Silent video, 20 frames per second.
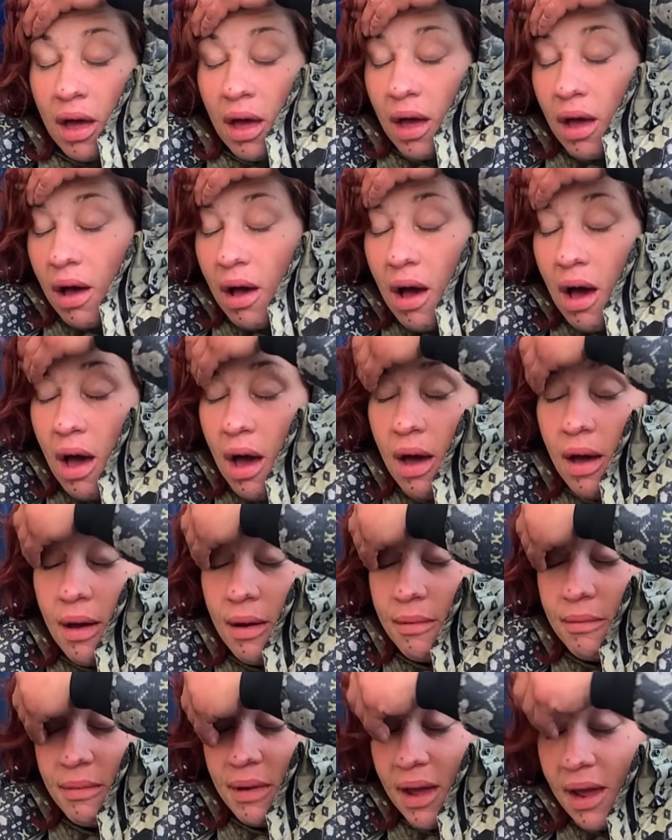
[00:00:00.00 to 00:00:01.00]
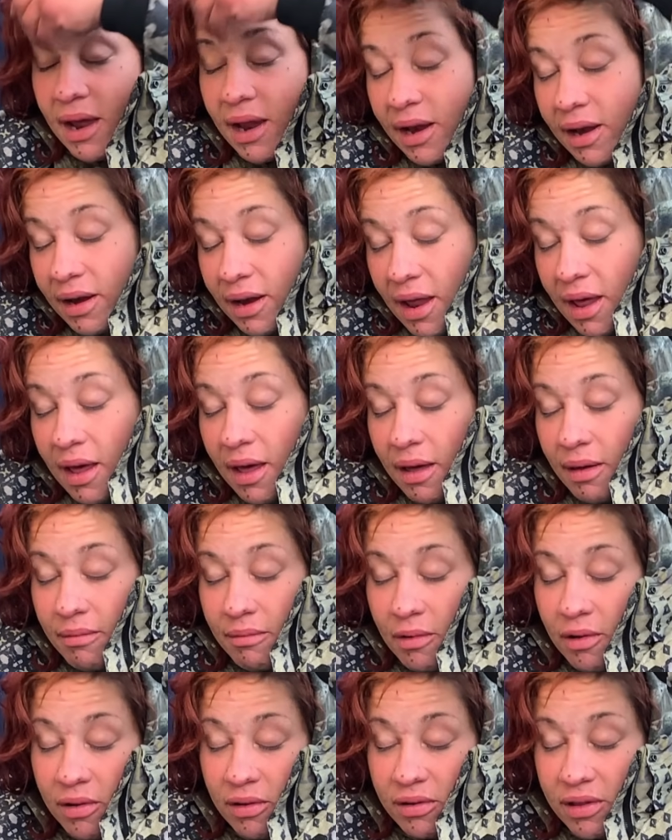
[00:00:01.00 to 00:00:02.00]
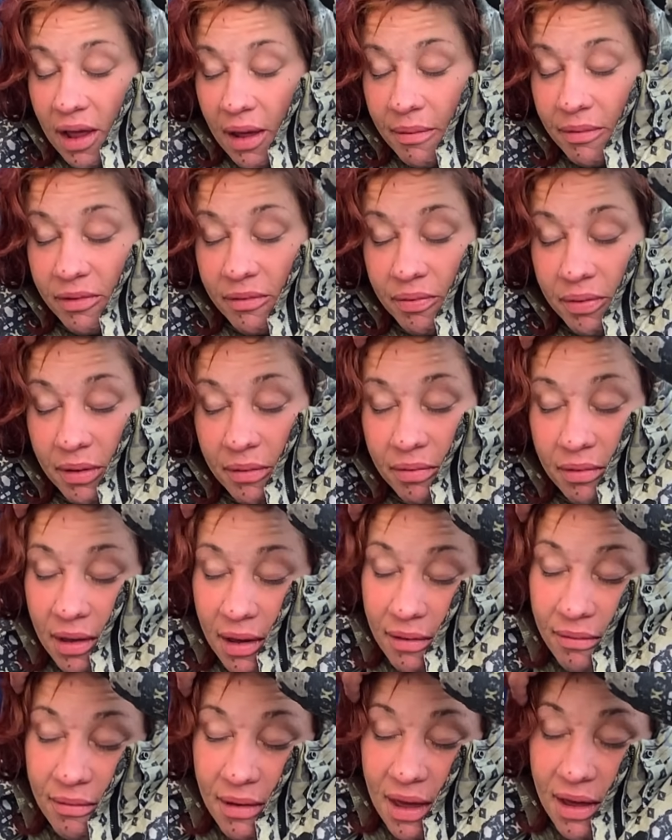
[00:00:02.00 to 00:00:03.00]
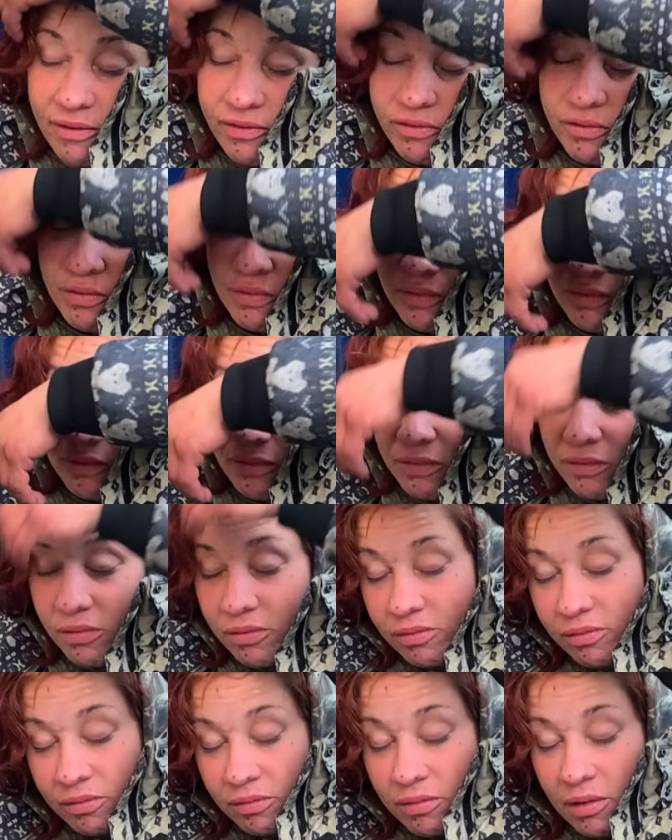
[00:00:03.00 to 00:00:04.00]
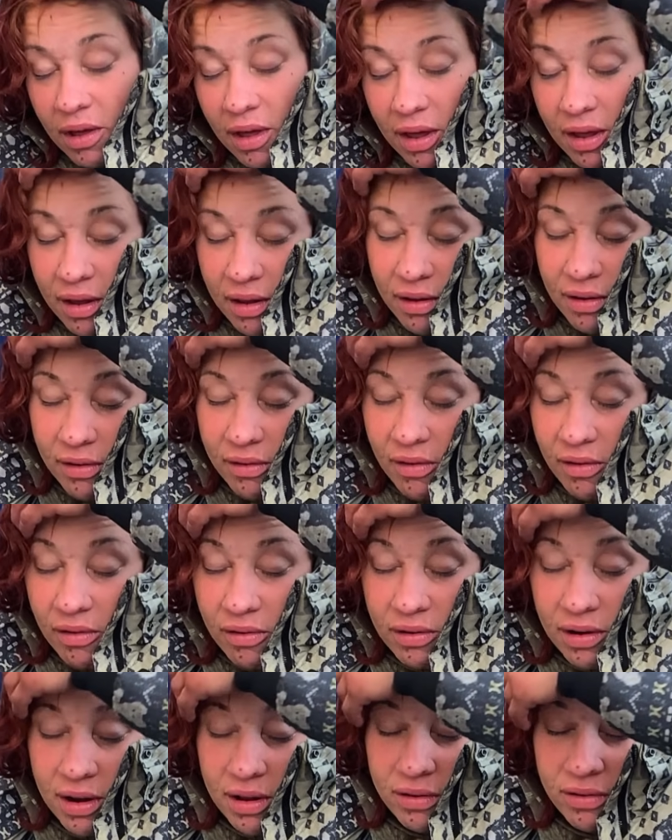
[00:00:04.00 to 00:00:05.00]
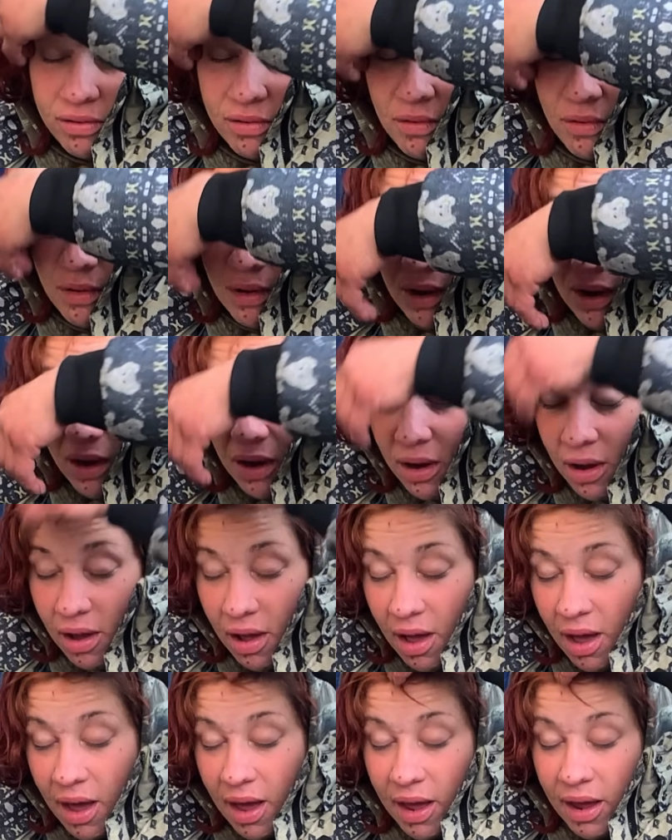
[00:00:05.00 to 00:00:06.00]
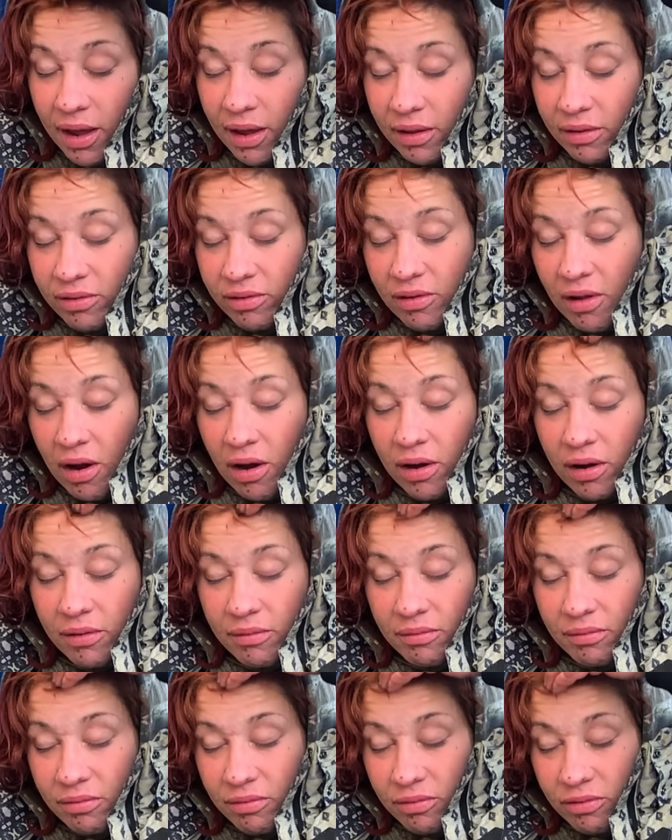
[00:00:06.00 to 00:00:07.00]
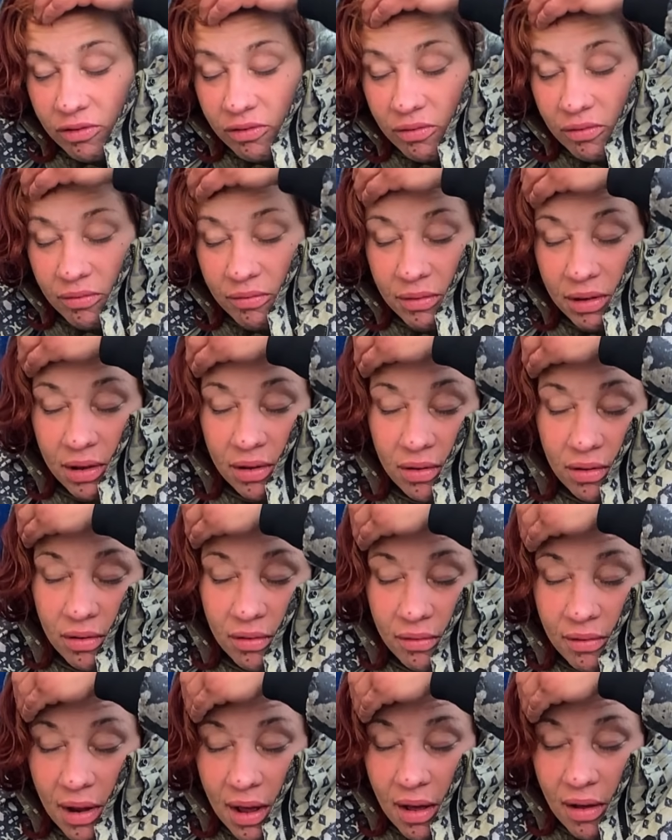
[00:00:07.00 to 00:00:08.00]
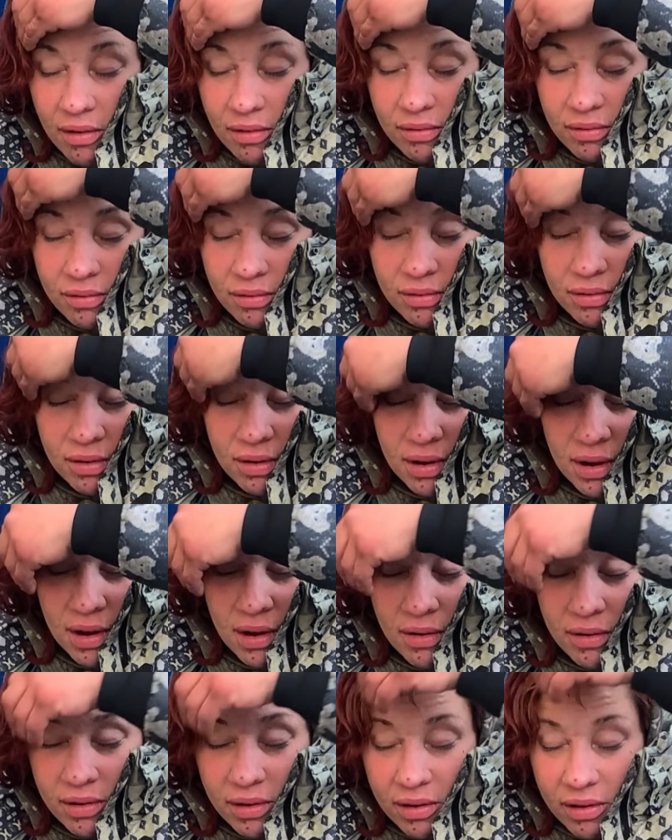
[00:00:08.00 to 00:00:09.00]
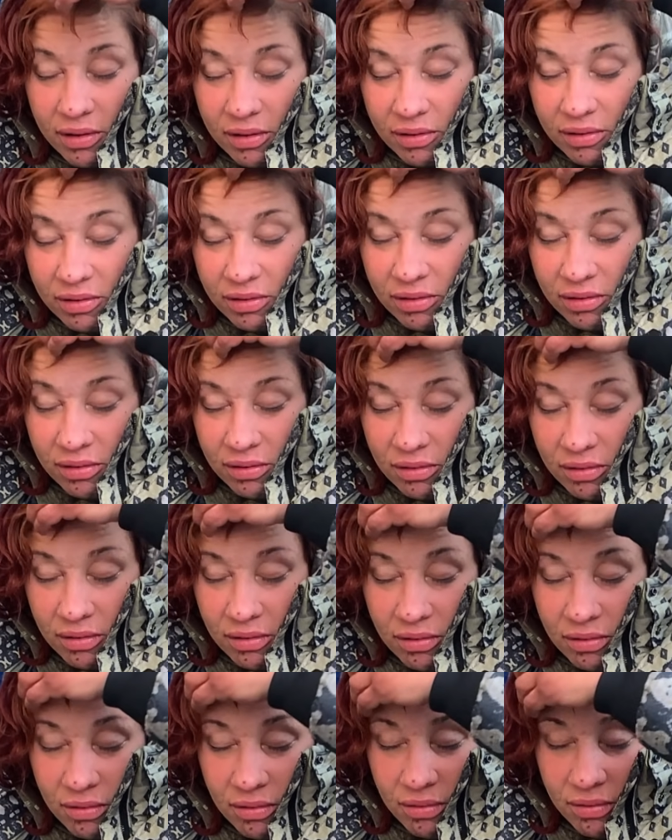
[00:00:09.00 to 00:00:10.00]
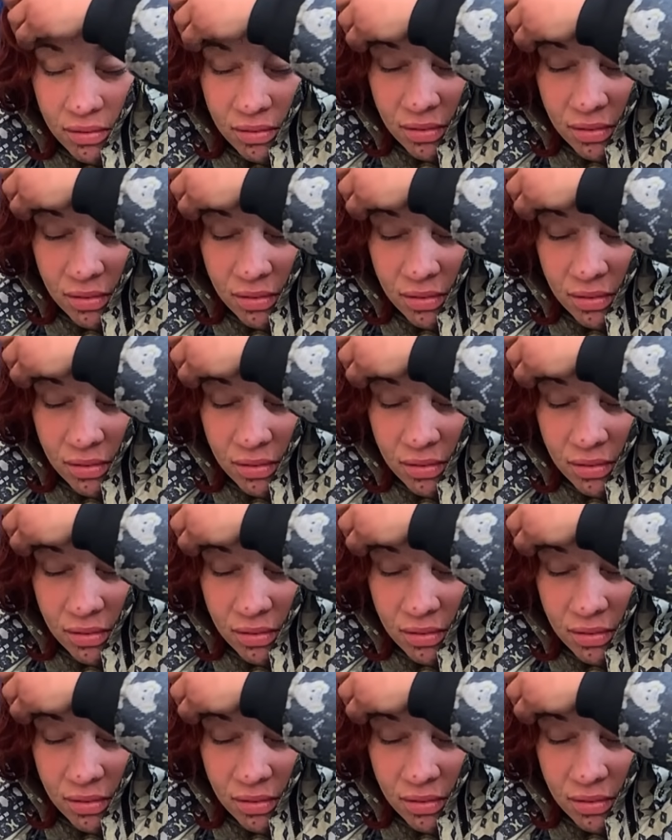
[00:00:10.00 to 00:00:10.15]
And on top of the people I met through my girl next door, I started to mingle around areas with